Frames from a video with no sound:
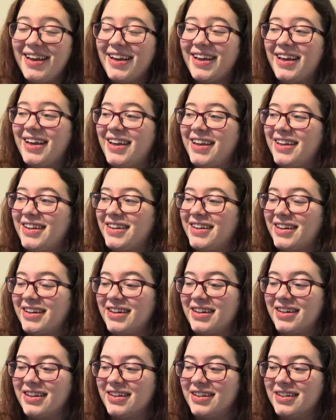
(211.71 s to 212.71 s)
and
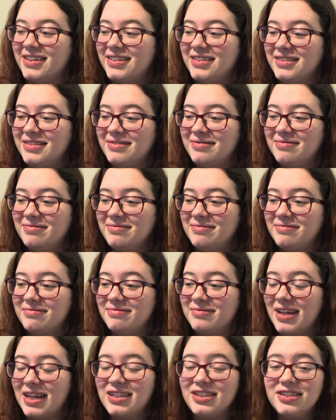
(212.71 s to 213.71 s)

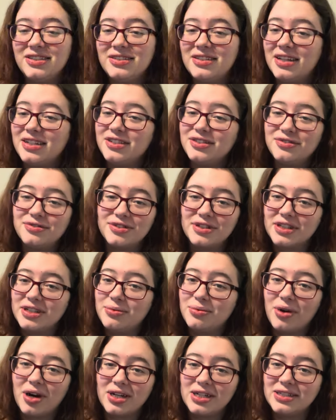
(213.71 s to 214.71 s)
I just really
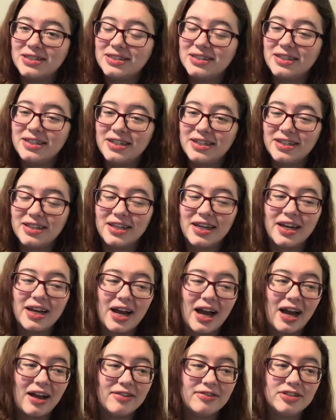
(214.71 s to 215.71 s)
wanted to knit.
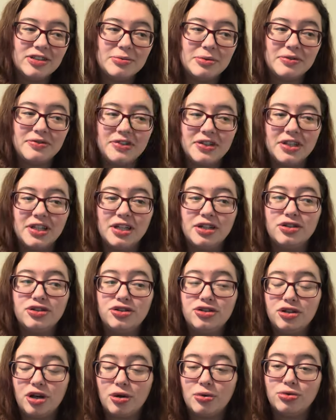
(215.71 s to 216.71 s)
I've just been feeling
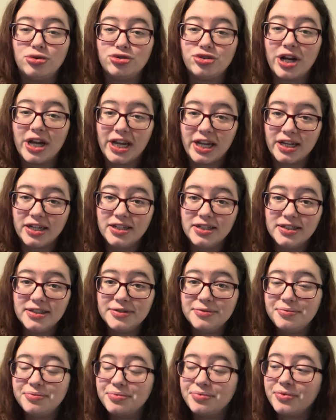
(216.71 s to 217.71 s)
so drained
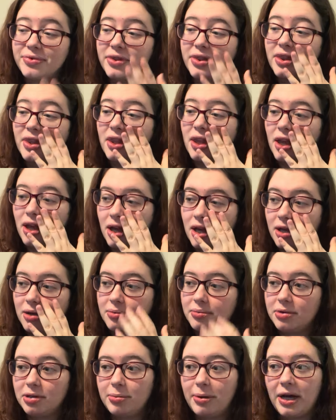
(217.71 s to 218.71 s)

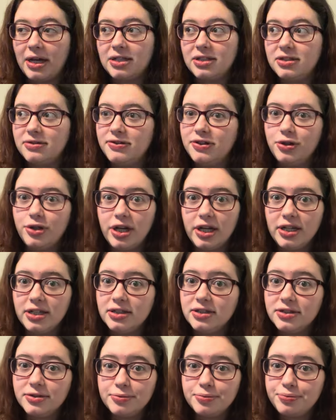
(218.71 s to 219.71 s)
the past few
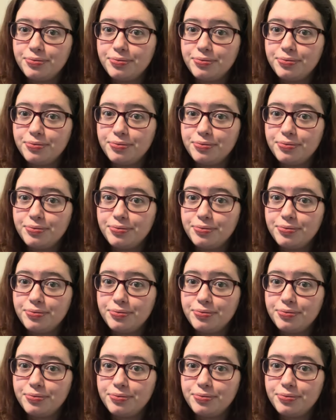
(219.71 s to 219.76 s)
days,